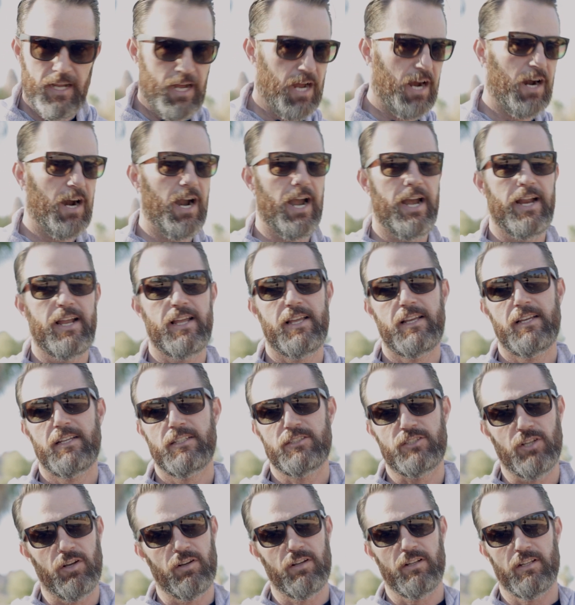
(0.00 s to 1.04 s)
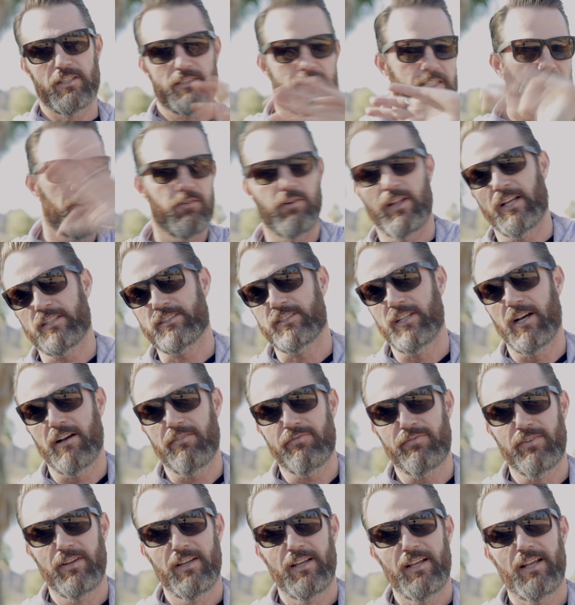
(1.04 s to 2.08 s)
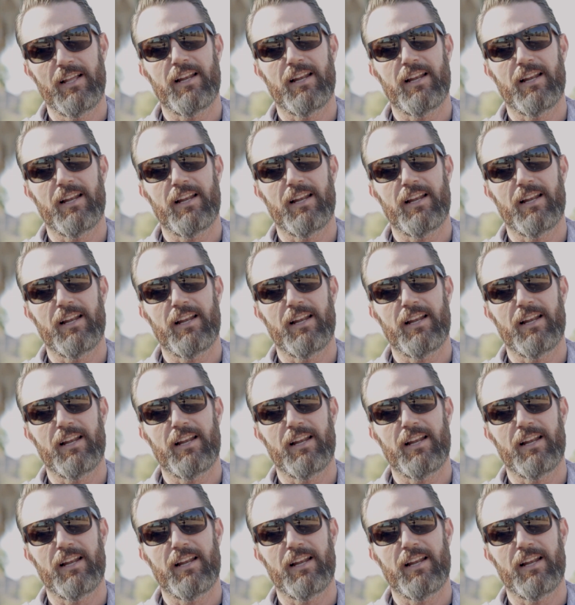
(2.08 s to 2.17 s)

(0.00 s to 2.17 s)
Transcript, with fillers: All right, so let's get over that stuff.